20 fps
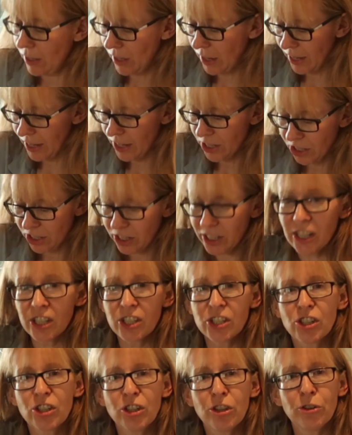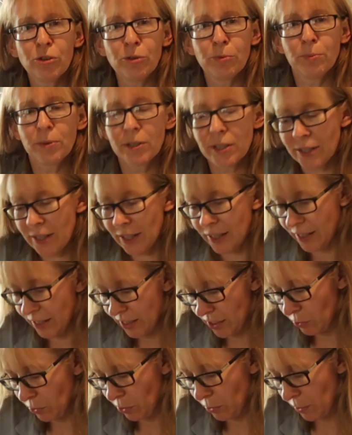actually assumed that
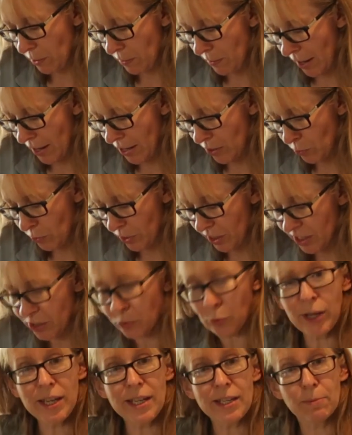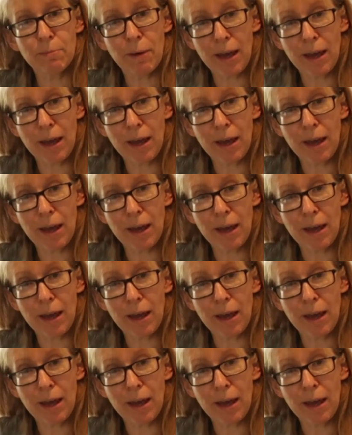this would be made with sweet